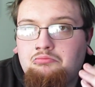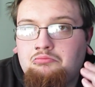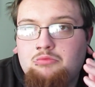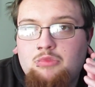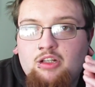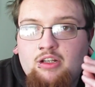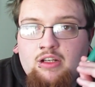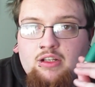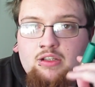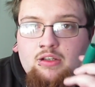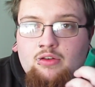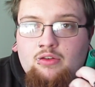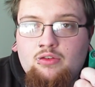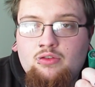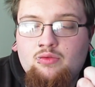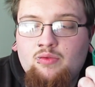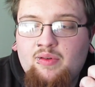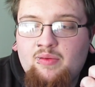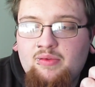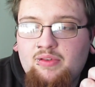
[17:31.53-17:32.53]
I guess I'll use
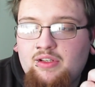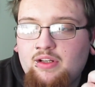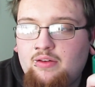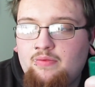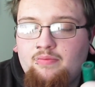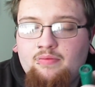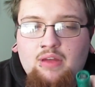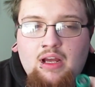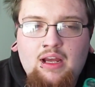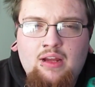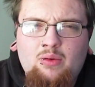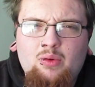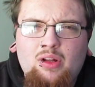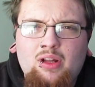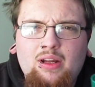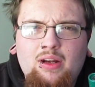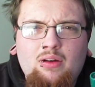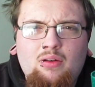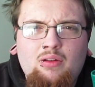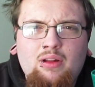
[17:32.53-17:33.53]
Remington. I
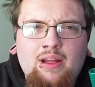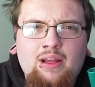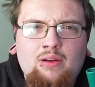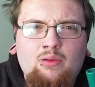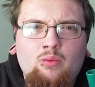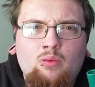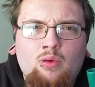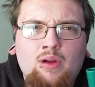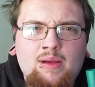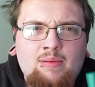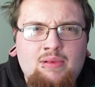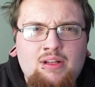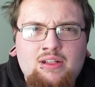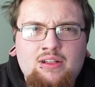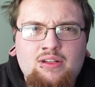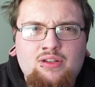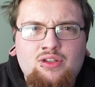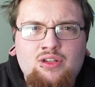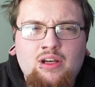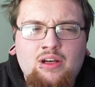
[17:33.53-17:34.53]
really don't like
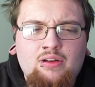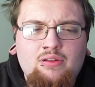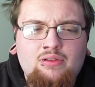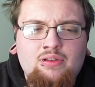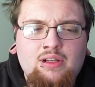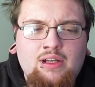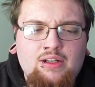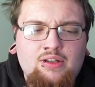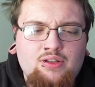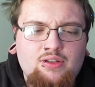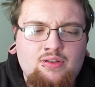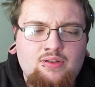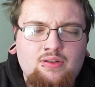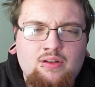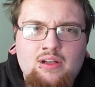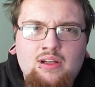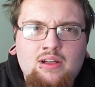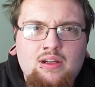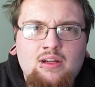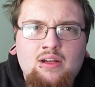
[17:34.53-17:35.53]
Remington shells.
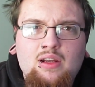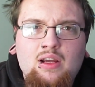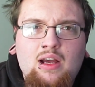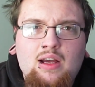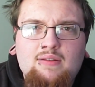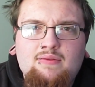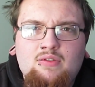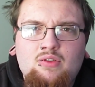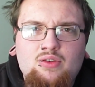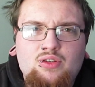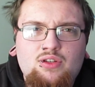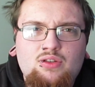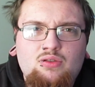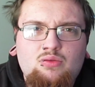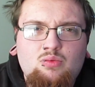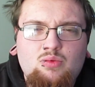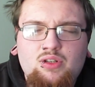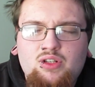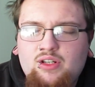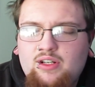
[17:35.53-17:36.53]
I've always used
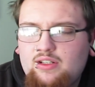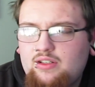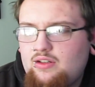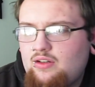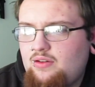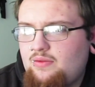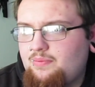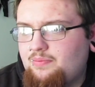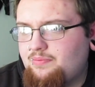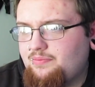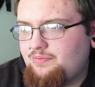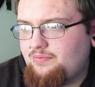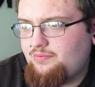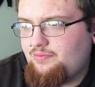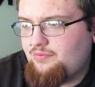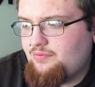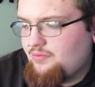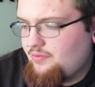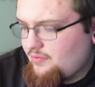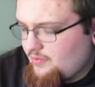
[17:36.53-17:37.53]
Winchester.
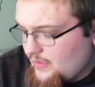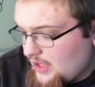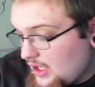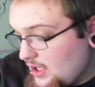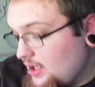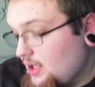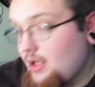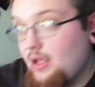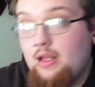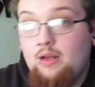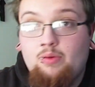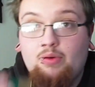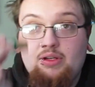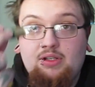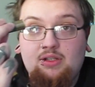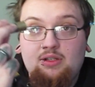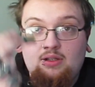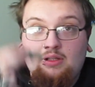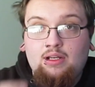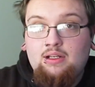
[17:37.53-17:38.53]

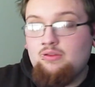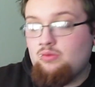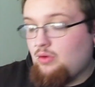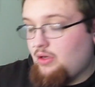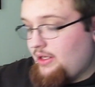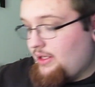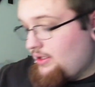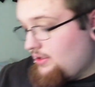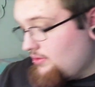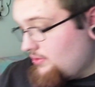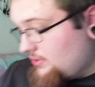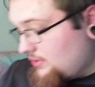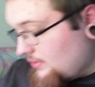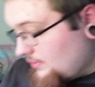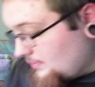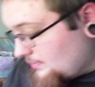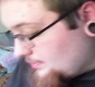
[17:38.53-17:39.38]
Anyways, that's what I use.